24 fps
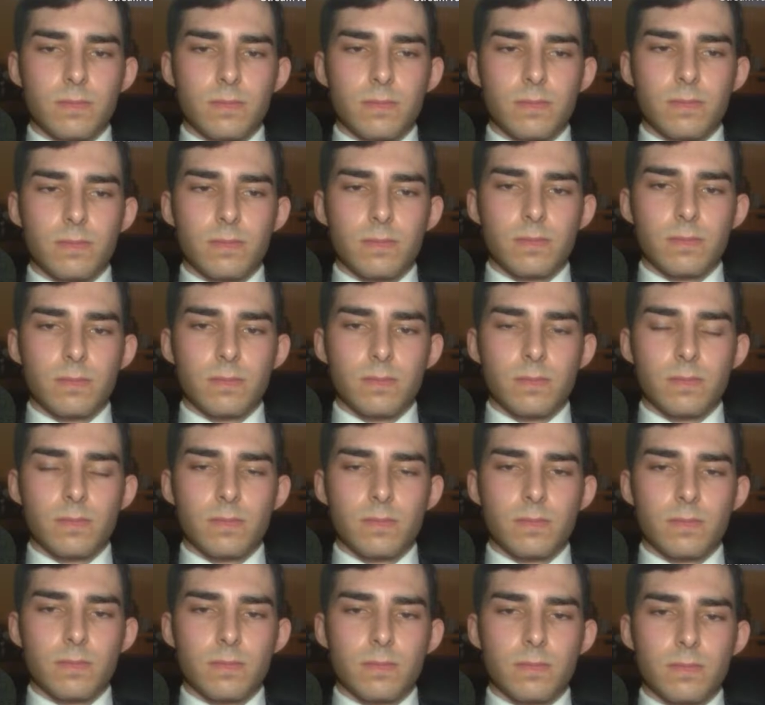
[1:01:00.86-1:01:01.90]
under a
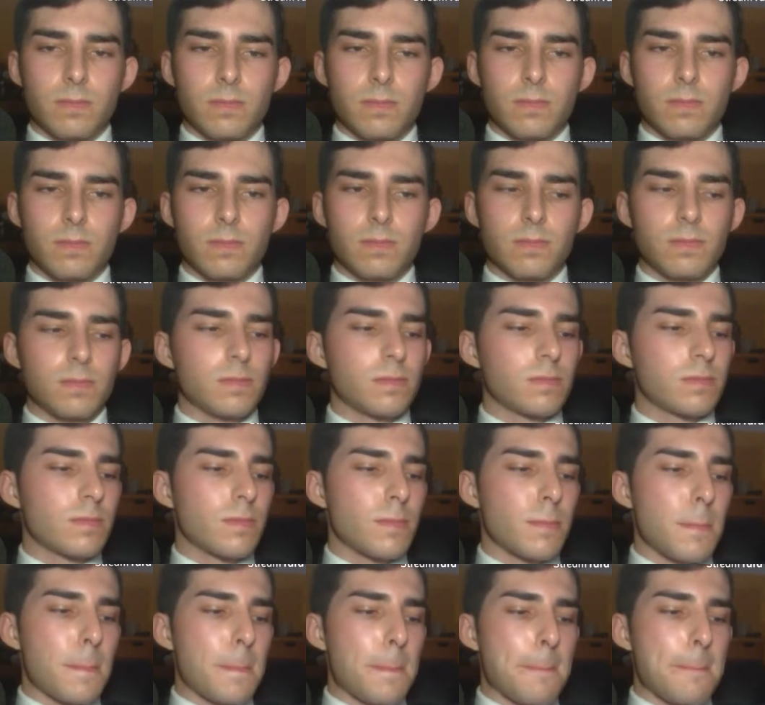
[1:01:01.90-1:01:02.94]
capitalist system or
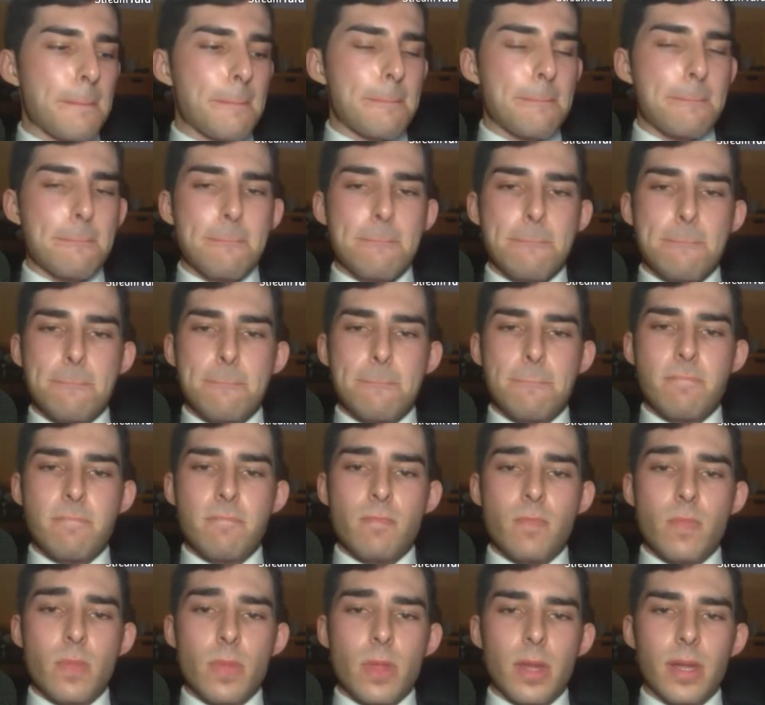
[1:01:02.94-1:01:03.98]
something, that's
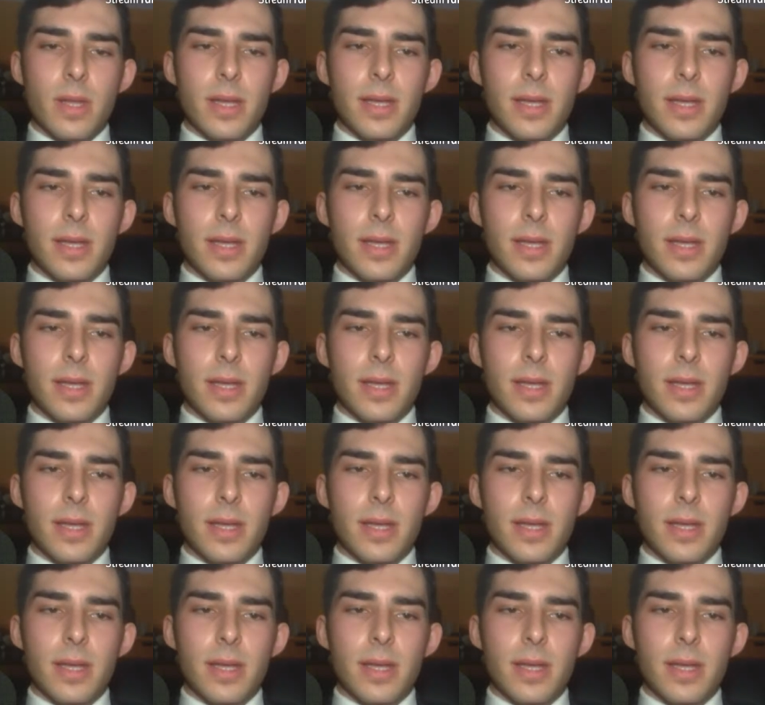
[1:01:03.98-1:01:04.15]
just,